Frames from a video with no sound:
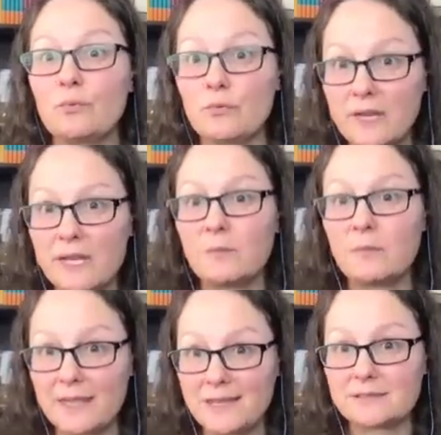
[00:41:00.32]

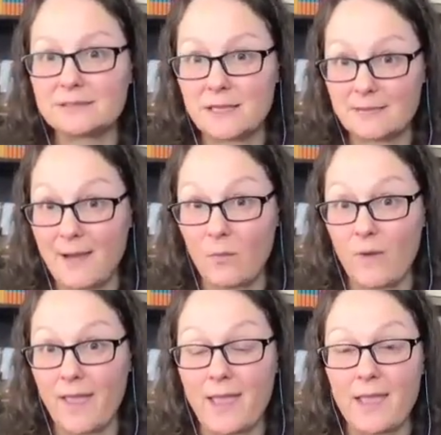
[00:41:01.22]
bring peace in
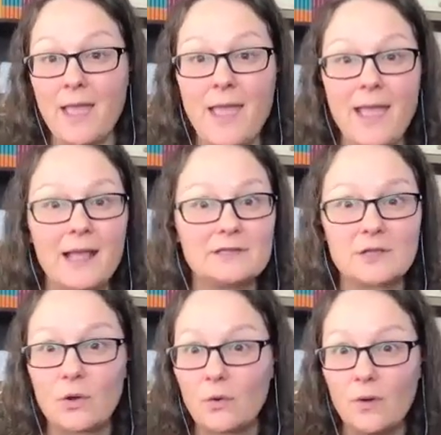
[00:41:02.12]
that way. And
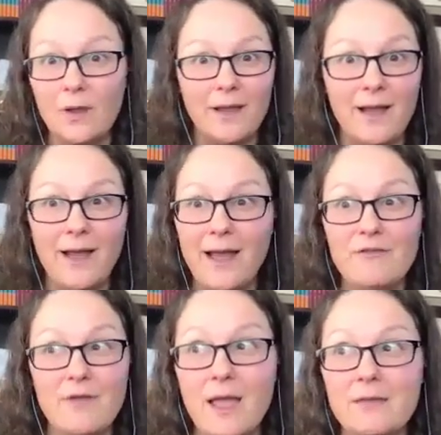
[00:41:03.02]
so
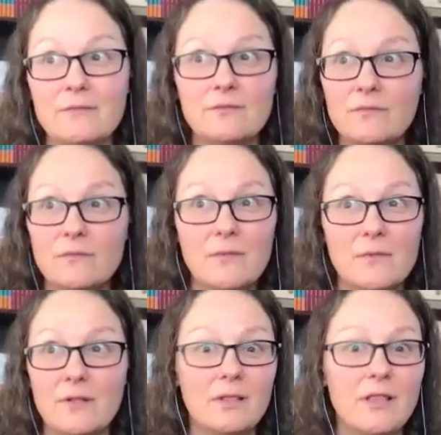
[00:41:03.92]
I
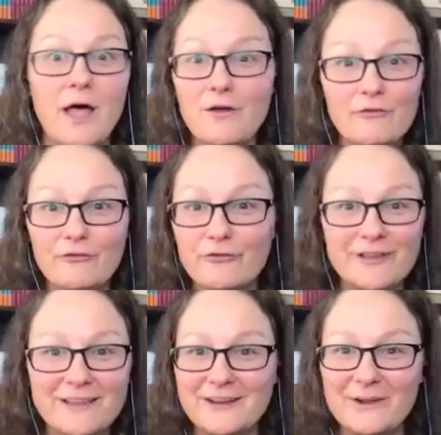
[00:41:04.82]

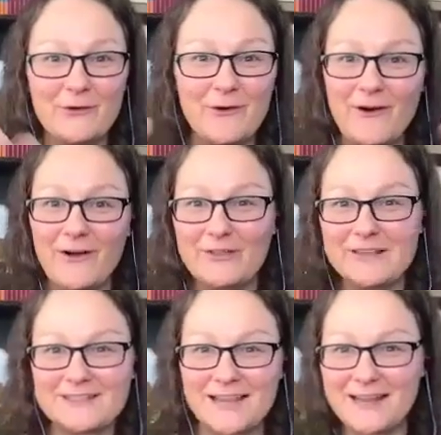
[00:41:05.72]
love, all
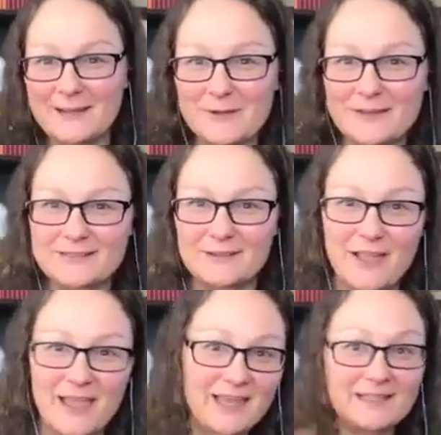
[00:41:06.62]
these dynamics
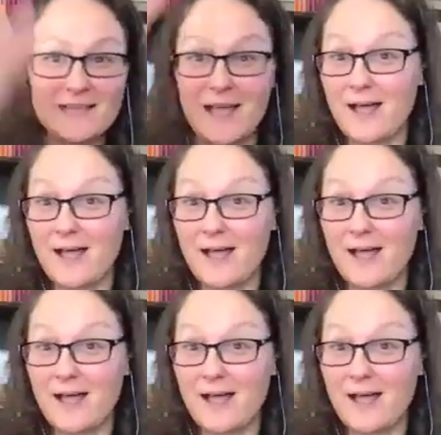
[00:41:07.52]
of like it's